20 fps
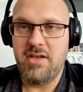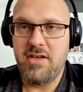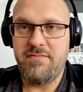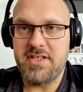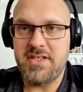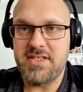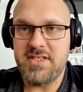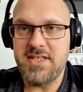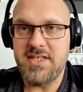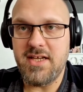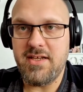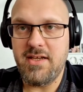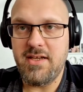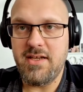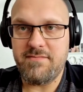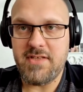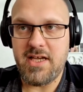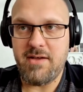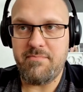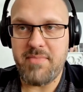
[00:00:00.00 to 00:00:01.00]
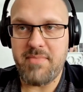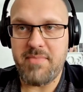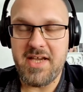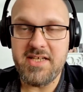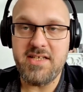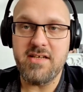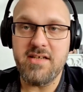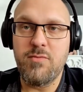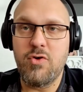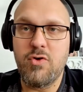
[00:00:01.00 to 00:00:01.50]
If it's not, if the
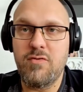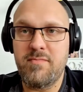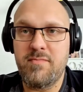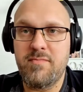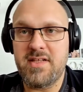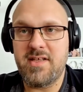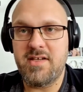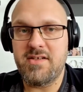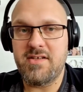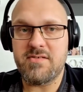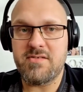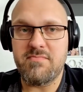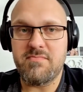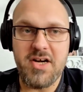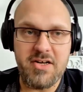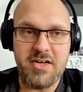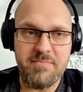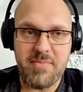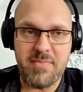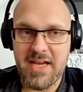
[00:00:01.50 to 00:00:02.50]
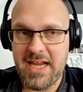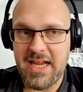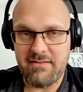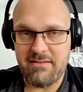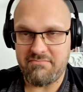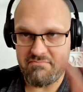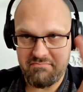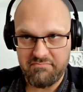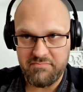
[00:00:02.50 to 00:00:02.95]
basic movement and smart play